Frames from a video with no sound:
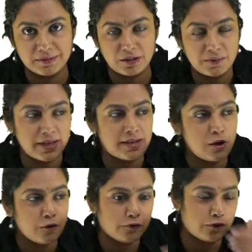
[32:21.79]
Okay.
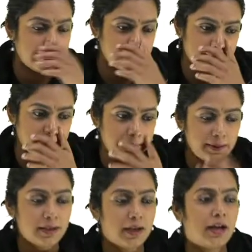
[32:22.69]
For
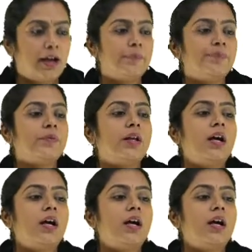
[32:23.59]
example, um,